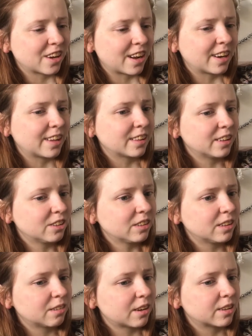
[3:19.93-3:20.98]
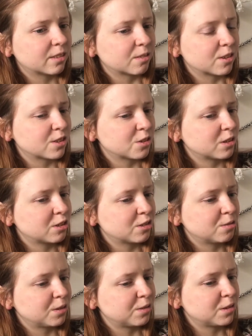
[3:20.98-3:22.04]
and I literally read the first
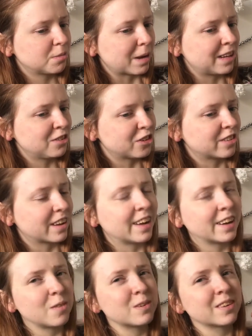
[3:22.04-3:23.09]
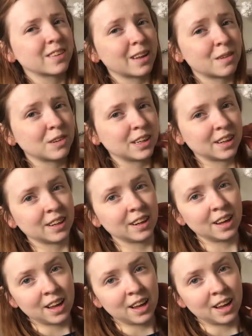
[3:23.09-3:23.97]
250 pages and I was loving it.